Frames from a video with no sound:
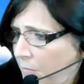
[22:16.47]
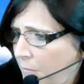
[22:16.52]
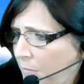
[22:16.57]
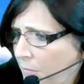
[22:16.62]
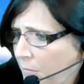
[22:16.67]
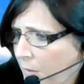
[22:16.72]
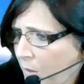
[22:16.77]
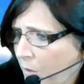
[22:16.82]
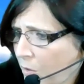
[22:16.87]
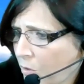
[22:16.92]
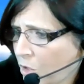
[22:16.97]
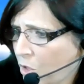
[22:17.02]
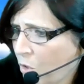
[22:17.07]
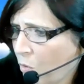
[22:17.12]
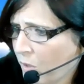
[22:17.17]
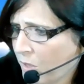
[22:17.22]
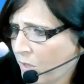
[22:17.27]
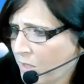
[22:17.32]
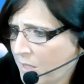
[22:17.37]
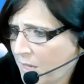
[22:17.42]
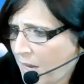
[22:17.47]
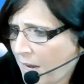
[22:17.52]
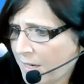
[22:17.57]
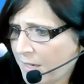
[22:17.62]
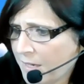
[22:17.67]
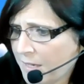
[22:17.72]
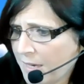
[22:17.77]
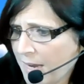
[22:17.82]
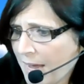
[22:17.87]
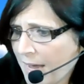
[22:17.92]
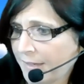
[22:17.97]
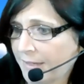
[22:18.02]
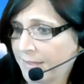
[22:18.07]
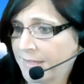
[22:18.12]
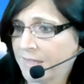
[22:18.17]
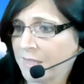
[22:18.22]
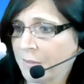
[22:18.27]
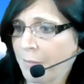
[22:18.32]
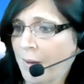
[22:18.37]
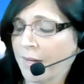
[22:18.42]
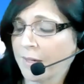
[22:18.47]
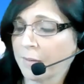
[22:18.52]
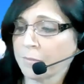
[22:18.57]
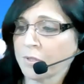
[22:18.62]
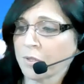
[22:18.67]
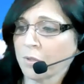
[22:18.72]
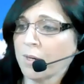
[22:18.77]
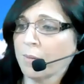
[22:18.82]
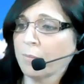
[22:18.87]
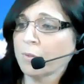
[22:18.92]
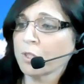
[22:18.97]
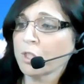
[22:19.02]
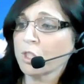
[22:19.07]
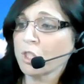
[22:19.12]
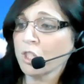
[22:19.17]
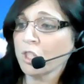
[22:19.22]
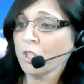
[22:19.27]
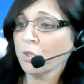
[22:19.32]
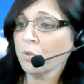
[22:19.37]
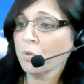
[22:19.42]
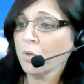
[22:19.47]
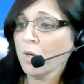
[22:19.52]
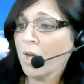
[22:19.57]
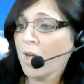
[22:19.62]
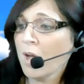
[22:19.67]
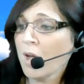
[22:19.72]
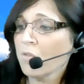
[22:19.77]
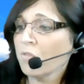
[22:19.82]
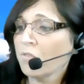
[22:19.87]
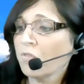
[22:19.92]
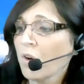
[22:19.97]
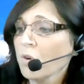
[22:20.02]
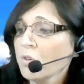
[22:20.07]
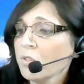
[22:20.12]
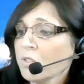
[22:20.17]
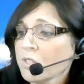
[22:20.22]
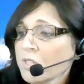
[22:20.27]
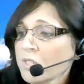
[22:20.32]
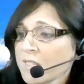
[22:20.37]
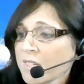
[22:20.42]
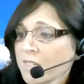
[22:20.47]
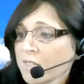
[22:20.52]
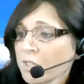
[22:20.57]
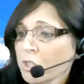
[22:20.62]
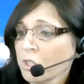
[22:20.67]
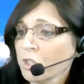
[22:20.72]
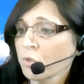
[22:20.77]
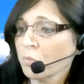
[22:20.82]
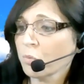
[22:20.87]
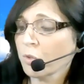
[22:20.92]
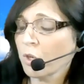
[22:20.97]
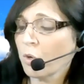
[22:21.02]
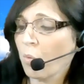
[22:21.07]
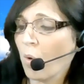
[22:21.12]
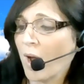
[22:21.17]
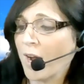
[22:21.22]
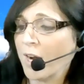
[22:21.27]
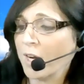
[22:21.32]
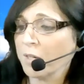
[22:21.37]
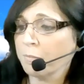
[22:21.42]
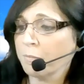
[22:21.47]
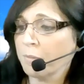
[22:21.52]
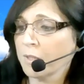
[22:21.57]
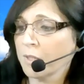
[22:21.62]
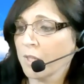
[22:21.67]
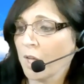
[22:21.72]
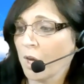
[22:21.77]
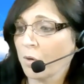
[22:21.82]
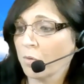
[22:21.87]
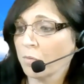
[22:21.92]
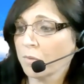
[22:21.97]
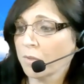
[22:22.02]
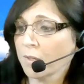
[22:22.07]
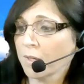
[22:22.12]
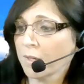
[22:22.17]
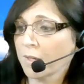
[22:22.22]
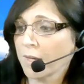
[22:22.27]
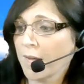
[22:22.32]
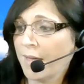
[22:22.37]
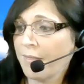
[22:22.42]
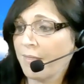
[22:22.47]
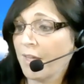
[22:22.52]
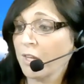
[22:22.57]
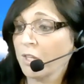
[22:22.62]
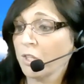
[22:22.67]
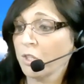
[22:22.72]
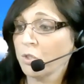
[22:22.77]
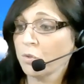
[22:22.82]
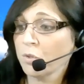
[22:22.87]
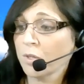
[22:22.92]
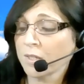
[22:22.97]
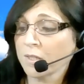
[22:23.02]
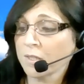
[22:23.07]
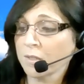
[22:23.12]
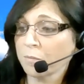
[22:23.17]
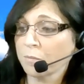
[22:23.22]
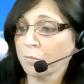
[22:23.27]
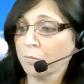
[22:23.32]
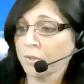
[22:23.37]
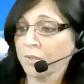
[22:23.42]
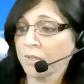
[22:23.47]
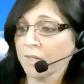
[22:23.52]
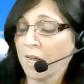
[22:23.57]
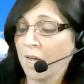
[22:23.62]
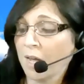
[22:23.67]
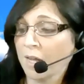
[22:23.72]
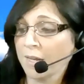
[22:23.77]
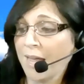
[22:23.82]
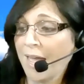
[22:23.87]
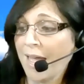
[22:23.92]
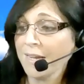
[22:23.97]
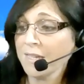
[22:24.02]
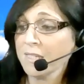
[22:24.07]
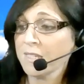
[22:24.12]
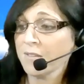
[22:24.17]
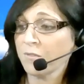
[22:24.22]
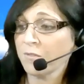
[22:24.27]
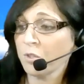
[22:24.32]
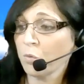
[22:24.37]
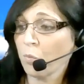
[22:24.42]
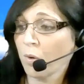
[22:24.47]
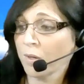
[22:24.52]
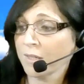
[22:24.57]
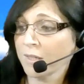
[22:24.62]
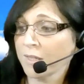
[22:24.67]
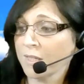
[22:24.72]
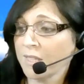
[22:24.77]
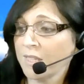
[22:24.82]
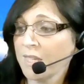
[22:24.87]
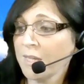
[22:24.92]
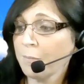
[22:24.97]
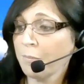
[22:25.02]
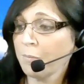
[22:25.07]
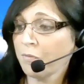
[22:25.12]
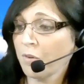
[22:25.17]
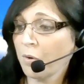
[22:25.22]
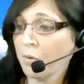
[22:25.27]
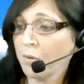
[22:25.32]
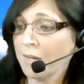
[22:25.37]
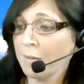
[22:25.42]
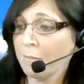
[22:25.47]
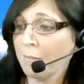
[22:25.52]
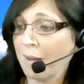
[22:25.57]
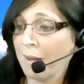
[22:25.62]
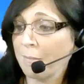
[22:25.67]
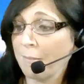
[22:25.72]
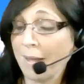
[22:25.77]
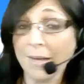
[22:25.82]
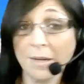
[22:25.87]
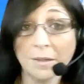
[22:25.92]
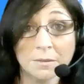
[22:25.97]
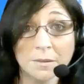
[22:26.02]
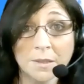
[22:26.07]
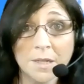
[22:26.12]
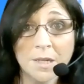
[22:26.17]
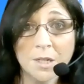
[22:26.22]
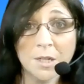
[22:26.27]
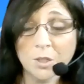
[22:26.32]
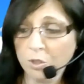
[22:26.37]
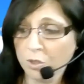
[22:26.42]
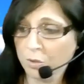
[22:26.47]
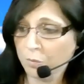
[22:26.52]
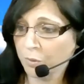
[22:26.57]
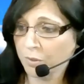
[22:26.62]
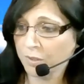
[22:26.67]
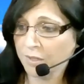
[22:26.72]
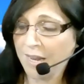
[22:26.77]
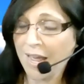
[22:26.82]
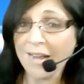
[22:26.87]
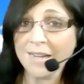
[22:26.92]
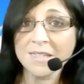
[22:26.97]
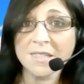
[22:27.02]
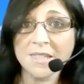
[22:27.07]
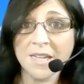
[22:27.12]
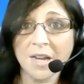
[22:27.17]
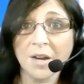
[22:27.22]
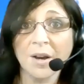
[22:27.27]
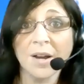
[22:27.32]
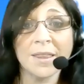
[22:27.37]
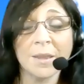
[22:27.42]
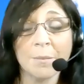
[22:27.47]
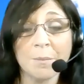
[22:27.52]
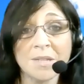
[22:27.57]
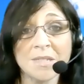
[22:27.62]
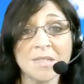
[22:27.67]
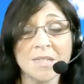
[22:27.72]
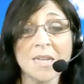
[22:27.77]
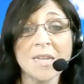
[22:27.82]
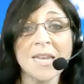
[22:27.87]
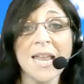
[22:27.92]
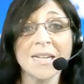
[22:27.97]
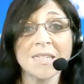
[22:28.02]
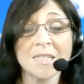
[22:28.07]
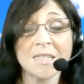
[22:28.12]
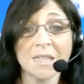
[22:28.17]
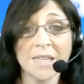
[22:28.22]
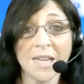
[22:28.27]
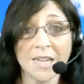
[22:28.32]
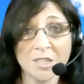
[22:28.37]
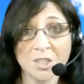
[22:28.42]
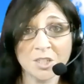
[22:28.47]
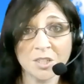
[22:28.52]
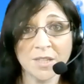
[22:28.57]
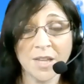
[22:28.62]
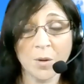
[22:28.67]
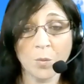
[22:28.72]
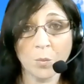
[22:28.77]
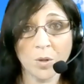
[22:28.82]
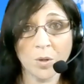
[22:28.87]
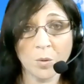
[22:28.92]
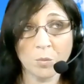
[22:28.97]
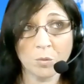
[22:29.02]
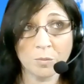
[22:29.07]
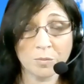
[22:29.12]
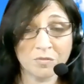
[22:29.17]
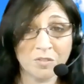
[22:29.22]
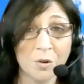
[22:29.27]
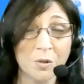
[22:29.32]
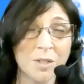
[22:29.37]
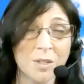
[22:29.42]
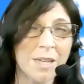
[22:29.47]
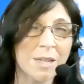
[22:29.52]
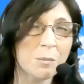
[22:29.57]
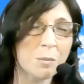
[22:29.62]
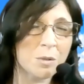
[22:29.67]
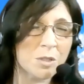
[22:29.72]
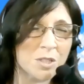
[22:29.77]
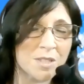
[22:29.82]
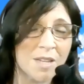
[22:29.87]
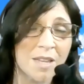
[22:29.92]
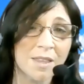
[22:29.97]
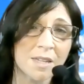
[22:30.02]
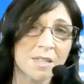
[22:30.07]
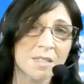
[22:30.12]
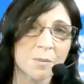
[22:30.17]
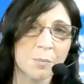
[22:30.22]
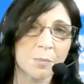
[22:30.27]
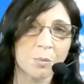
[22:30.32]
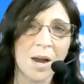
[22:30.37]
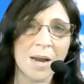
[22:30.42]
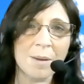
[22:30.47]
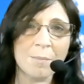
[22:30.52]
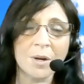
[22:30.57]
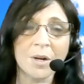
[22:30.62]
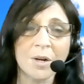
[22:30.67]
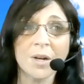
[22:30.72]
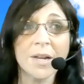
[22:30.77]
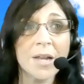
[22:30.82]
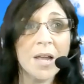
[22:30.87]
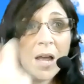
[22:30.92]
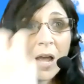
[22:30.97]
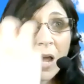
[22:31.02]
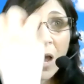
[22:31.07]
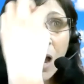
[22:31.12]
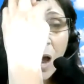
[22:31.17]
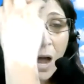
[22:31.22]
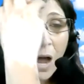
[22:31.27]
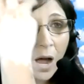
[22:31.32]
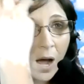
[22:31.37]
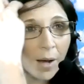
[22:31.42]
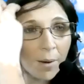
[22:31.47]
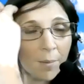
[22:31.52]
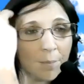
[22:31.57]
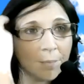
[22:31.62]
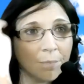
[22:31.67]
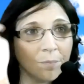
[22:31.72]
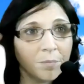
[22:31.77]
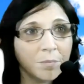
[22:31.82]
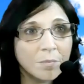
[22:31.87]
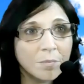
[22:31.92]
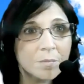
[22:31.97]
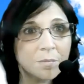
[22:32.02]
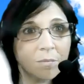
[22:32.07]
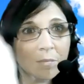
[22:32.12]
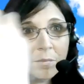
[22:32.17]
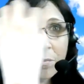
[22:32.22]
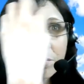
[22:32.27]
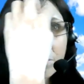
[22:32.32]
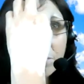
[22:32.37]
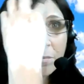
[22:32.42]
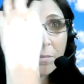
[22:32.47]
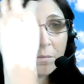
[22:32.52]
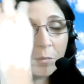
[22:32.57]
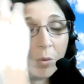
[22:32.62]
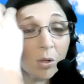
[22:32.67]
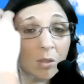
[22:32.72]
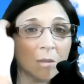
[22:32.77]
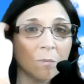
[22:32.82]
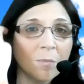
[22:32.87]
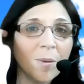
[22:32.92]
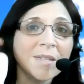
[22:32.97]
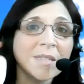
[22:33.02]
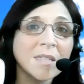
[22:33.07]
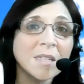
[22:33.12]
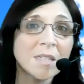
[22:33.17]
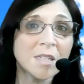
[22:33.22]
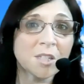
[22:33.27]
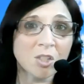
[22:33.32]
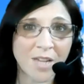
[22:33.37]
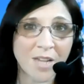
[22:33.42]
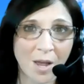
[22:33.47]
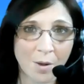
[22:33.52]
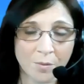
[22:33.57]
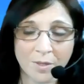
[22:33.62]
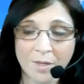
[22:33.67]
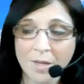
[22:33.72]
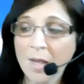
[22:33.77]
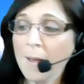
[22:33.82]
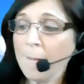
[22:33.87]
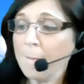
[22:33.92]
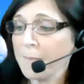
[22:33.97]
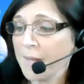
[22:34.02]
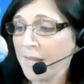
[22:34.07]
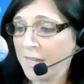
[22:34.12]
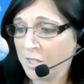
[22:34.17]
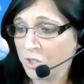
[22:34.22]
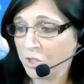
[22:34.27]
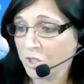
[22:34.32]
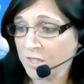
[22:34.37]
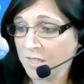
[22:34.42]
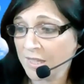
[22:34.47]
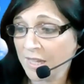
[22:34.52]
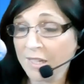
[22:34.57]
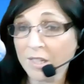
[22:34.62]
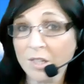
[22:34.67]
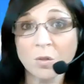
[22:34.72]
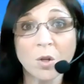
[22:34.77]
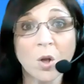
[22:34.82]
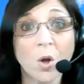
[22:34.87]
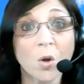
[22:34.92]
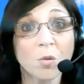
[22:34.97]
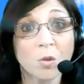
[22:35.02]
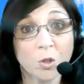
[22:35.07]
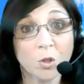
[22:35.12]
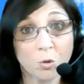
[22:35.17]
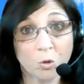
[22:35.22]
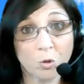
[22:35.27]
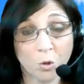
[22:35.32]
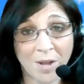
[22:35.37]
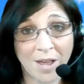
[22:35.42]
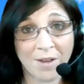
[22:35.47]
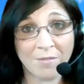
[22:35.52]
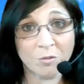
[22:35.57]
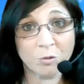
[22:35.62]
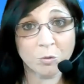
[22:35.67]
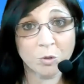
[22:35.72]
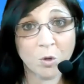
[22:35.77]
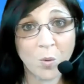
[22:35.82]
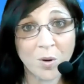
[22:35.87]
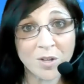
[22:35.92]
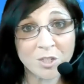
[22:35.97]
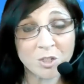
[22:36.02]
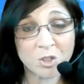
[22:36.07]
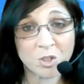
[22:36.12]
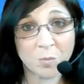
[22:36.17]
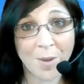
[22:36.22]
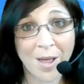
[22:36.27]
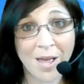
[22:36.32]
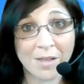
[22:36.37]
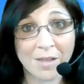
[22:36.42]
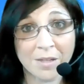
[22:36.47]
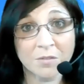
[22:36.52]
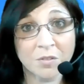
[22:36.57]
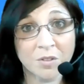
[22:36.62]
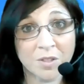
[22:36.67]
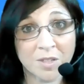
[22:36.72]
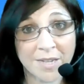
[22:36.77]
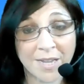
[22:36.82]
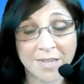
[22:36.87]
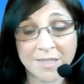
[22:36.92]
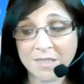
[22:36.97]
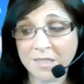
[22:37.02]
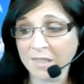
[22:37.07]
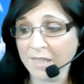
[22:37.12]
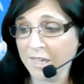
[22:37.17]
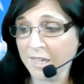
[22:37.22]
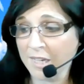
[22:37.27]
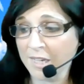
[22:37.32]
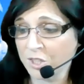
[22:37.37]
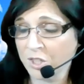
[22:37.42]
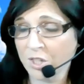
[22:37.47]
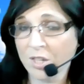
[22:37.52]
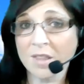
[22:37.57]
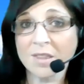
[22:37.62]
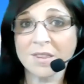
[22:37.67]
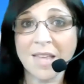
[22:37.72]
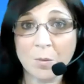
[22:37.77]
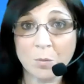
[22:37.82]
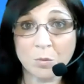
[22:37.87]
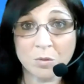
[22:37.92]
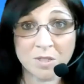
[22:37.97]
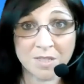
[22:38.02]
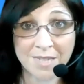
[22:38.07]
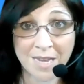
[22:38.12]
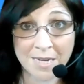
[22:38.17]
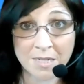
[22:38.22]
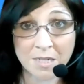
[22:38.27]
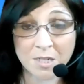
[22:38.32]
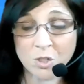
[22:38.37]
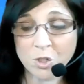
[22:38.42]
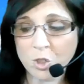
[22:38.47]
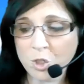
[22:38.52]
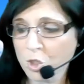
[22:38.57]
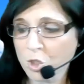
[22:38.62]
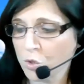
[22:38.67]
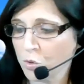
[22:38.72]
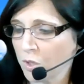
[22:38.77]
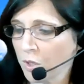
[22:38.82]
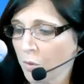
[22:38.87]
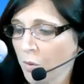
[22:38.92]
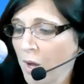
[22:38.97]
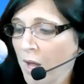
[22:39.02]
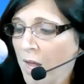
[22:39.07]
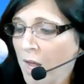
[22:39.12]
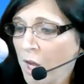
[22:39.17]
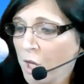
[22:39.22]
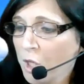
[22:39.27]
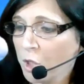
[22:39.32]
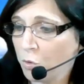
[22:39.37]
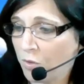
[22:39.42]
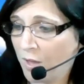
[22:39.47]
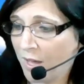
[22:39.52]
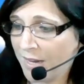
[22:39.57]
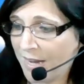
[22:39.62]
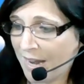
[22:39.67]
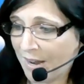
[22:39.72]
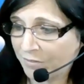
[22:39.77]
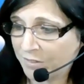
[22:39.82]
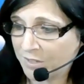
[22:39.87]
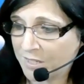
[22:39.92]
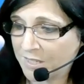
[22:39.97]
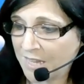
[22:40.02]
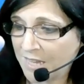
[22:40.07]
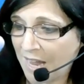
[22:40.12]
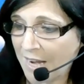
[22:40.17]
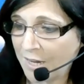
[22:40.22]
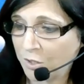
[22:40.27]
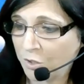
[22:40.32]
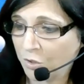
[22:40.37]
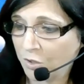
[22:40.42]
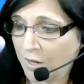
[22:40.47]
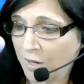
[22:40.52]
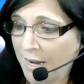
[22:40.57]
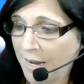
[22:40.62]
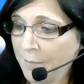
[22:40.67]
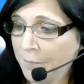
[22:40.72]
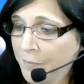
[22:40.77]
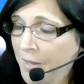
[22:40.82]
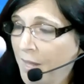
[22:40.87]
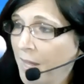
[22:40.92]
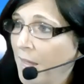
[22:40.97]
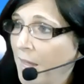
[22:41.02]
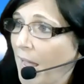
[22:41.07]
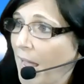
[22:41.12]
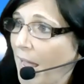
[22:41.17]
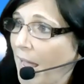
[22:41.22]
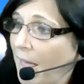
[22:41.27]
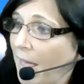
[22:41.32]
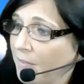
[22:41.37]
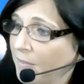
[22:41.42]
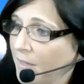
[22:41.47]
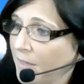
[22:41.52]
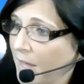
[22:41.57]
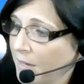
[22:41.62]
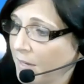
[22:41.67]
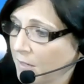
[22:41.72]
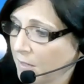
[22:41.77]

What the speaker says: there's nowhere to sign yet. It's at the bottom. So number 2, voter signature required below. And then you can put an X if you want to keep voting by mail. You can put an X there, and that means the next election that we would be voting in, which is, I think, is the primary. Well, it depends on each county. It's just letting you know you don't have to request your ballot for the next election. They will send it to you. You then have to sign your name. And then